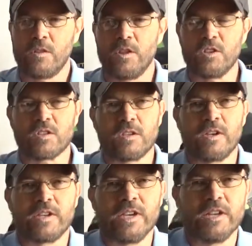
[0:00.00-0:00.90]
this
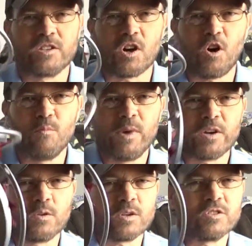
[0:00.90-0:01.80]
again is all
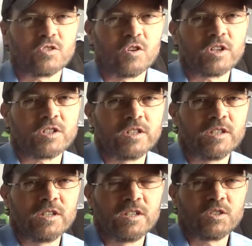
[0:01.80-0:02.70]
metal construction
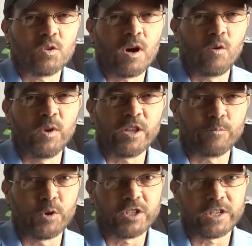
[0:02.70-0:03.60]
so I really
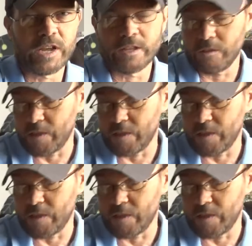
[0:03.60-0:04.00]
appreciate